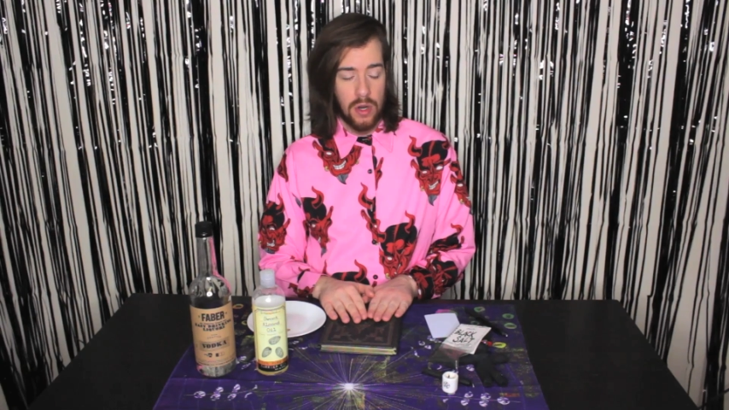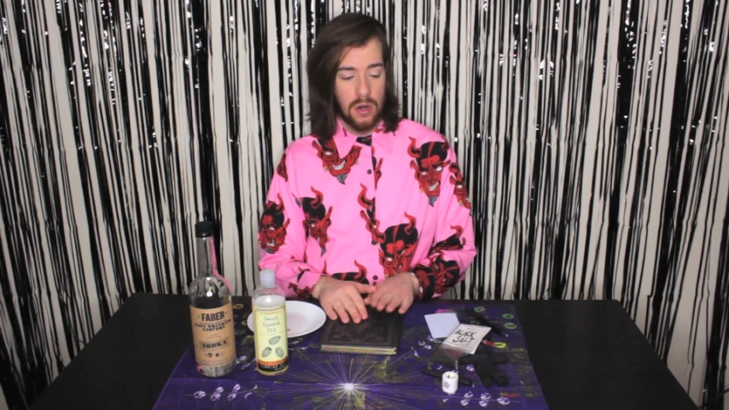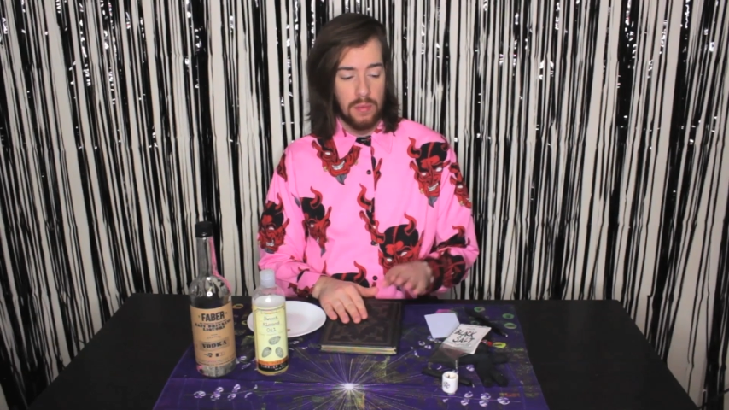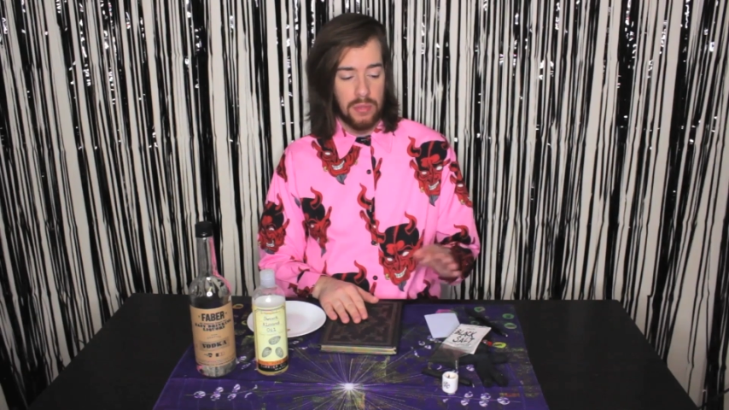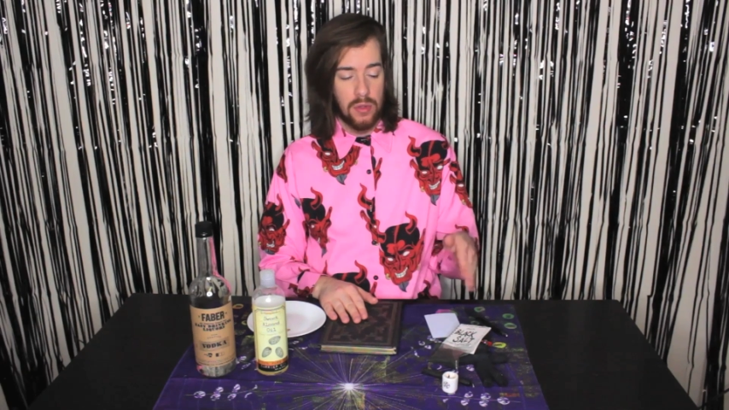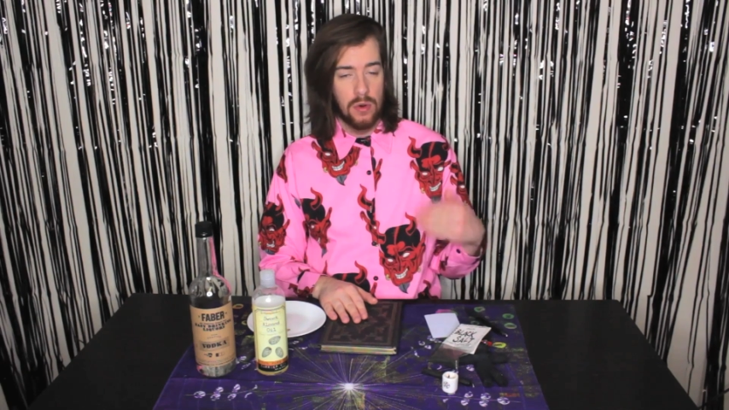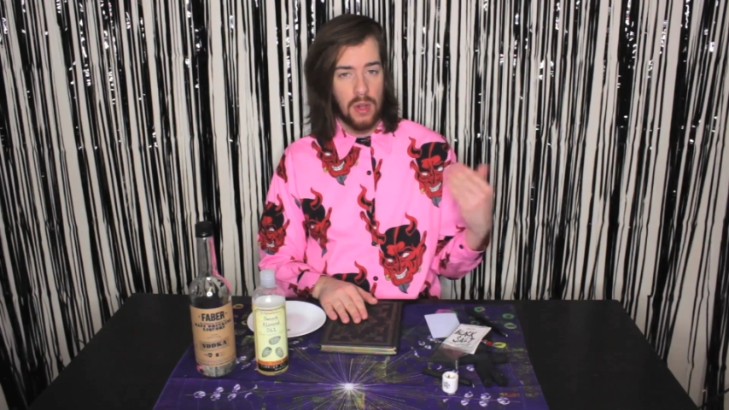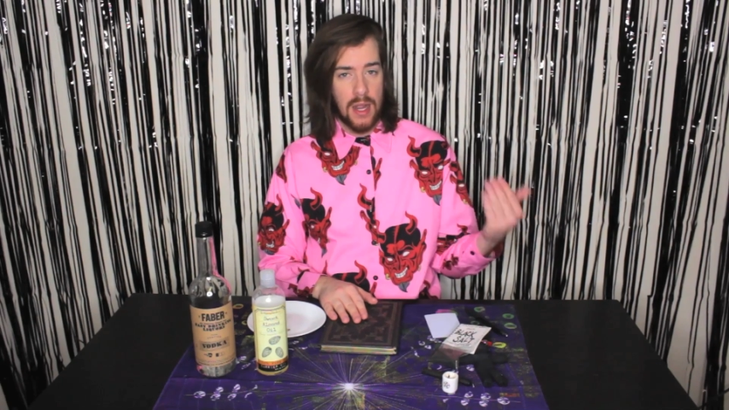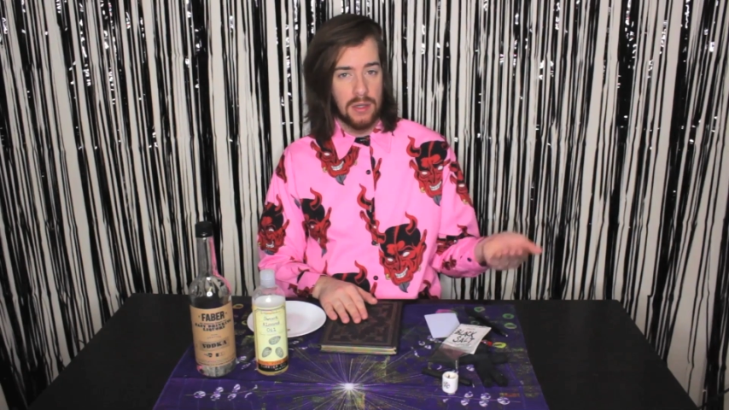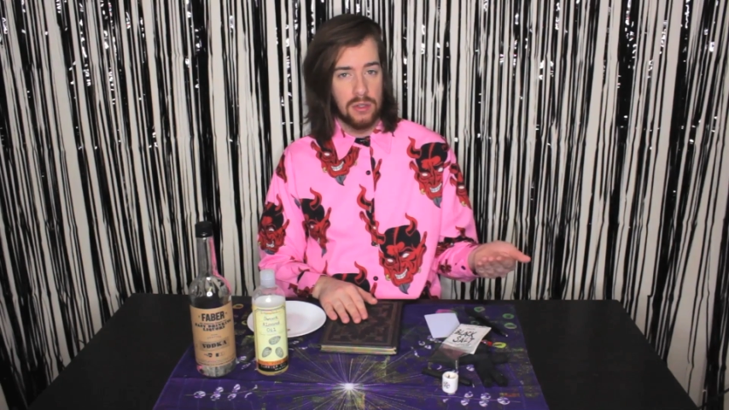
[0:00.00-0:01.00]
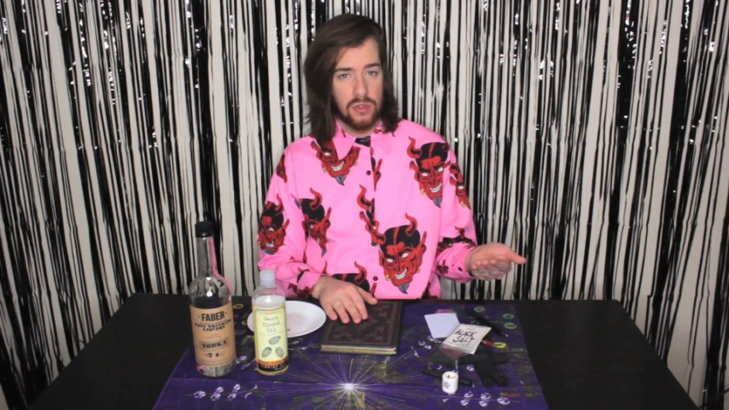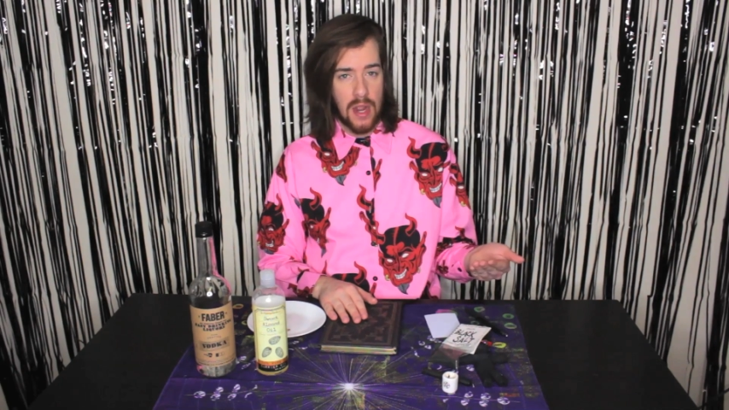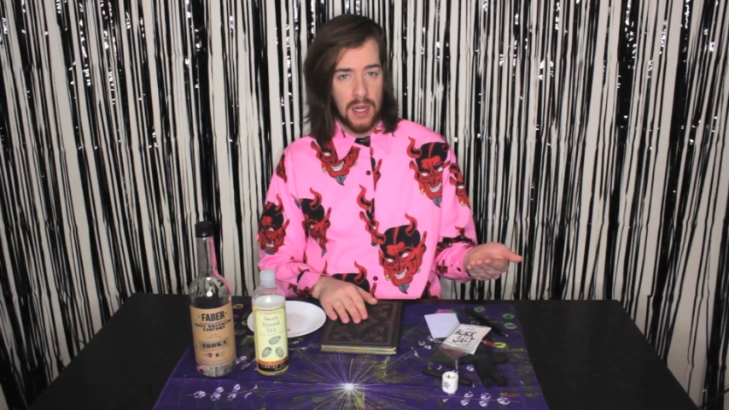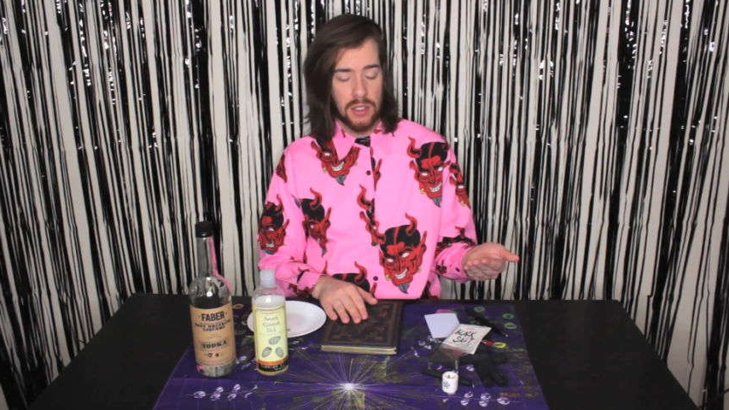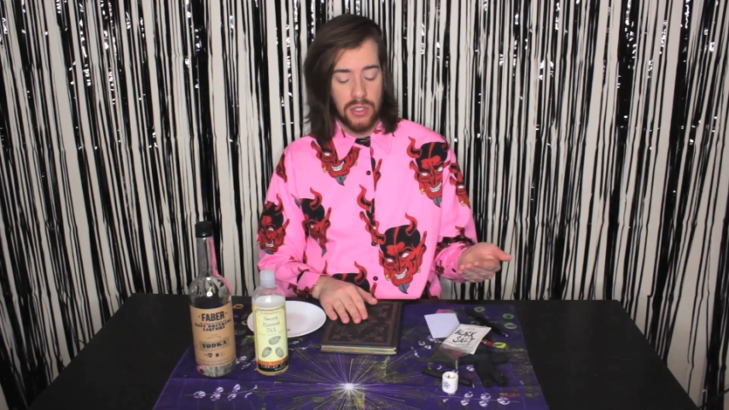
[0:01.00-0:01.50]
your computer light
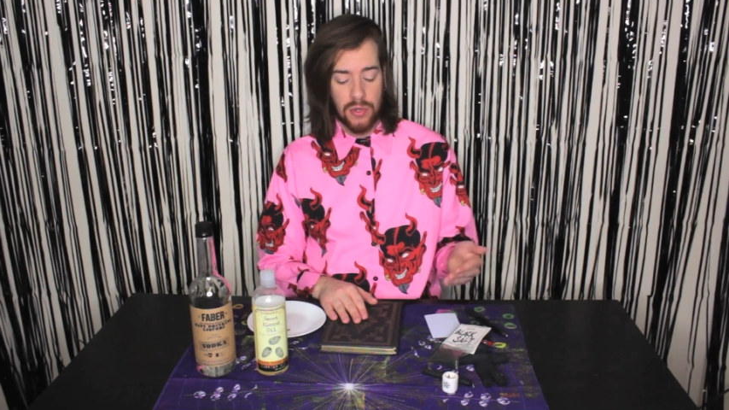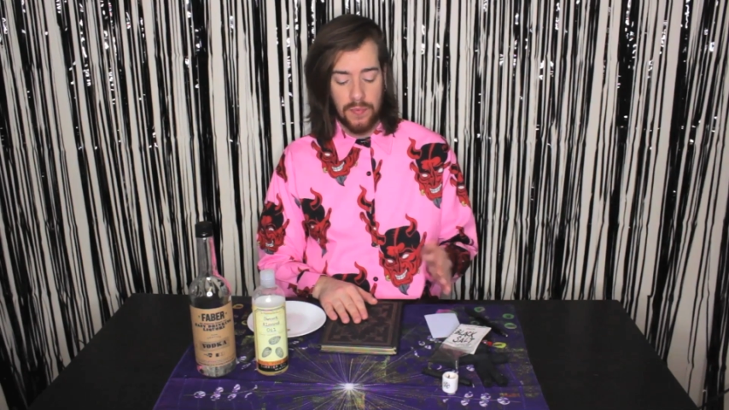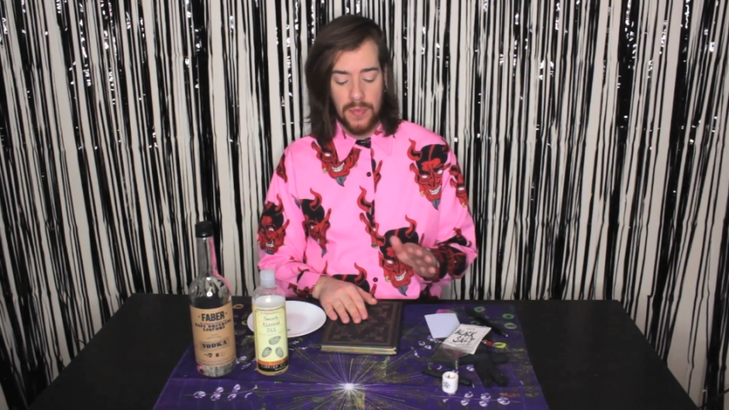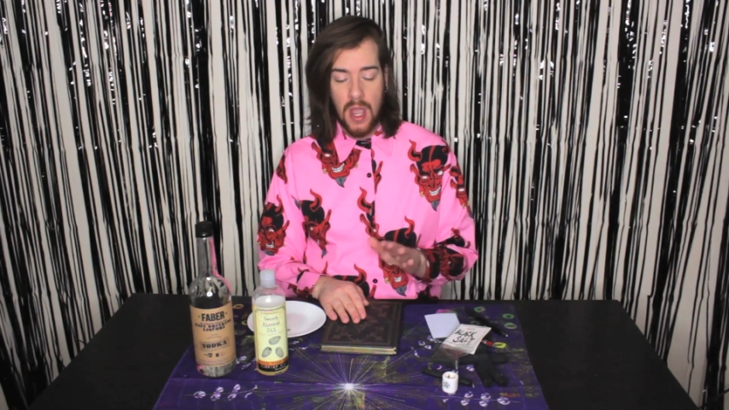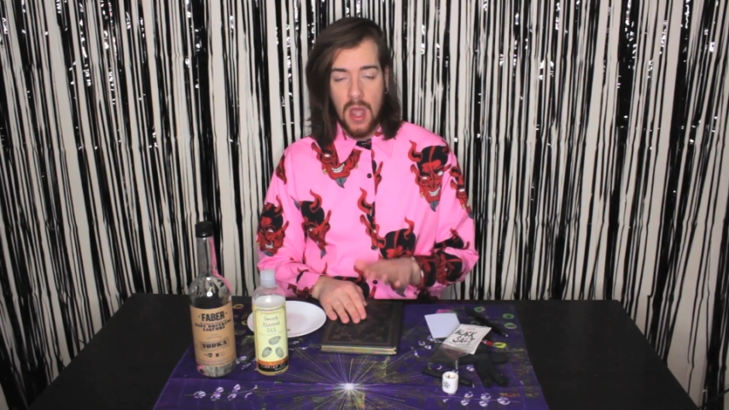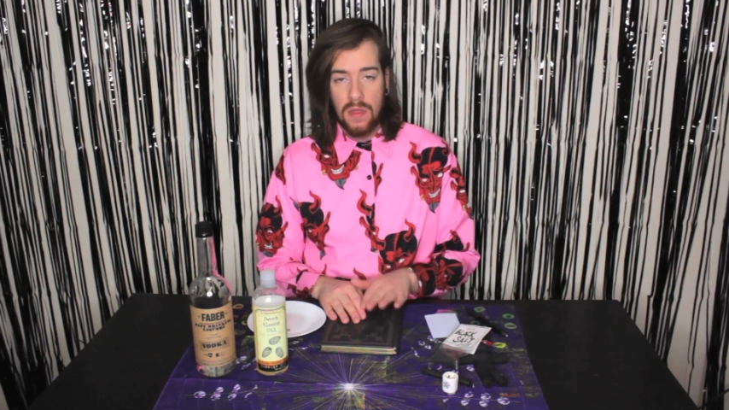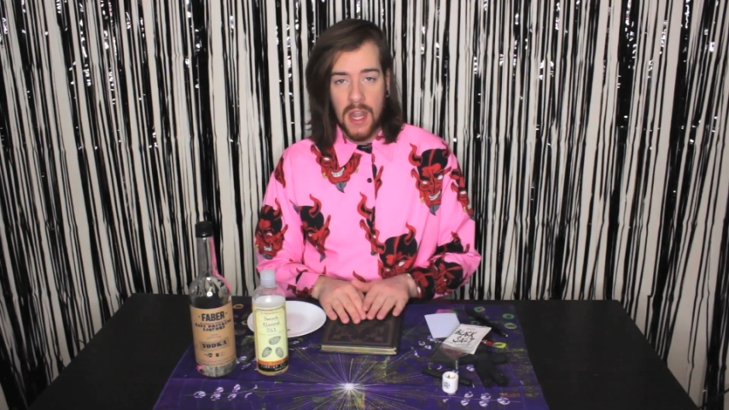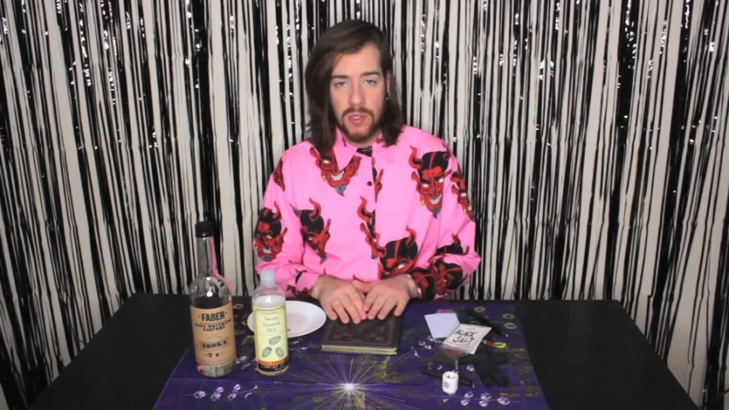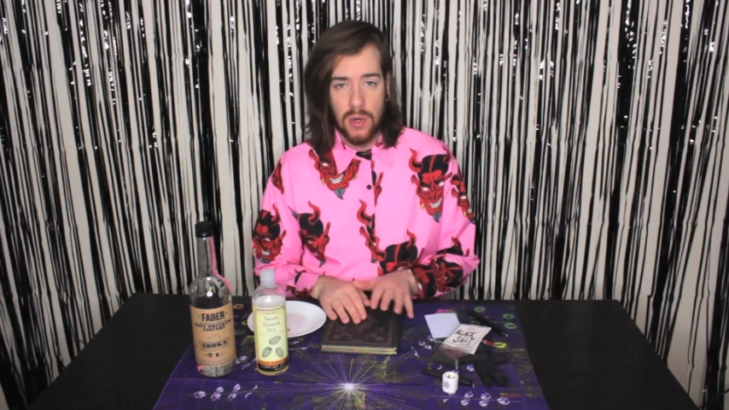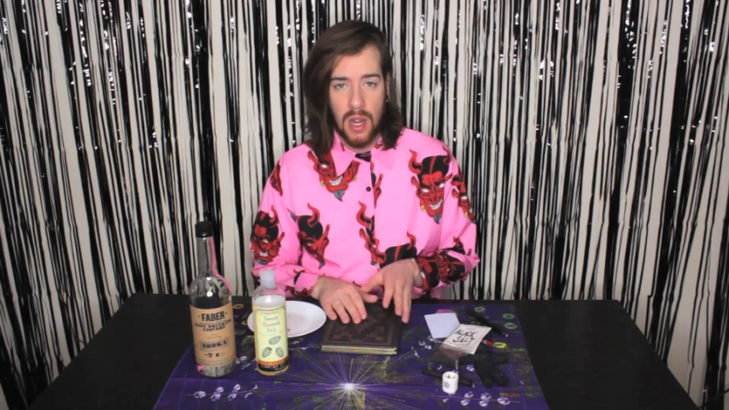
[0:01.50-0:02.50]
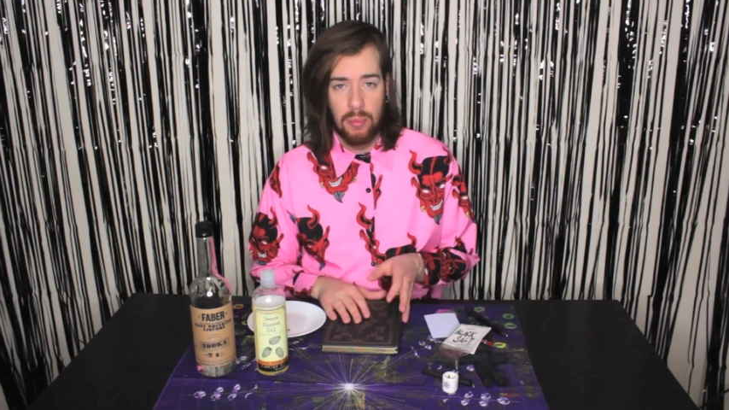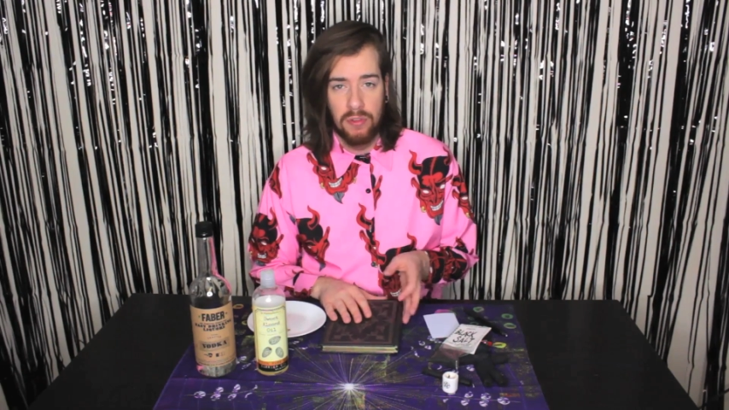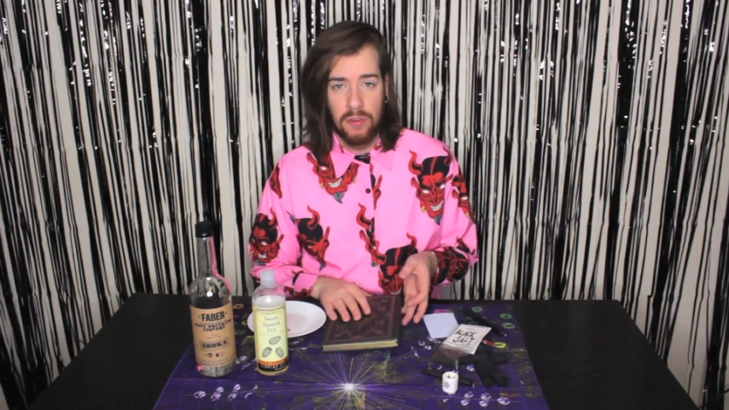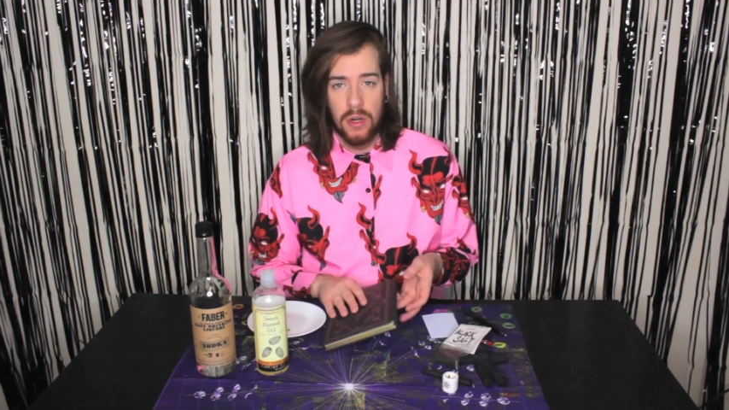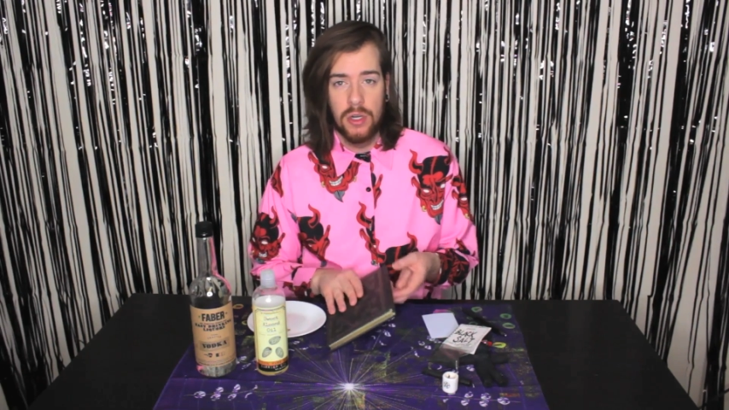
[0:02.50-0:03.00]
distracting you, that's what I
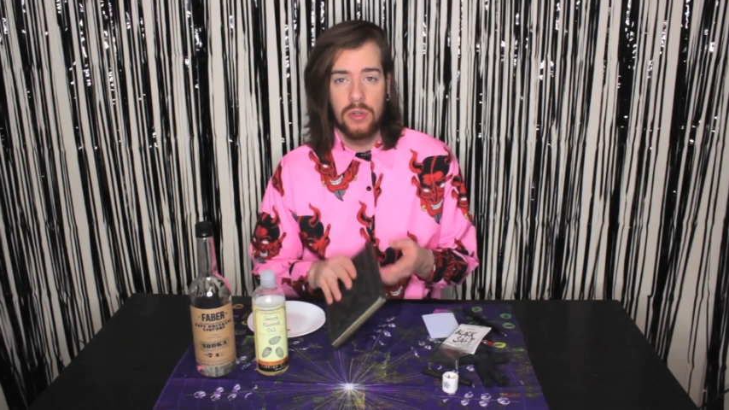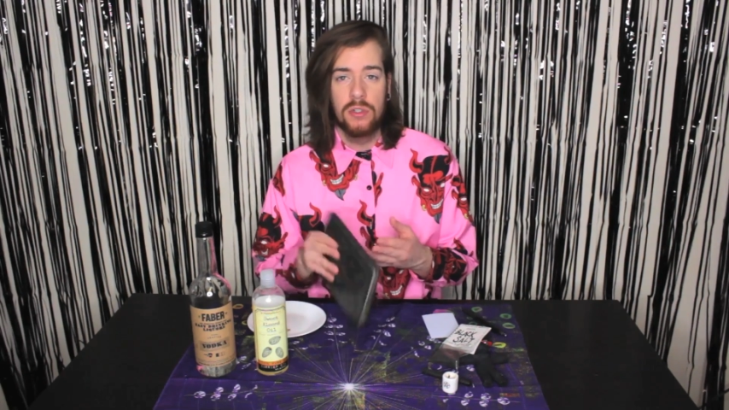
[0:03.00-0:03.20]
prefer to do.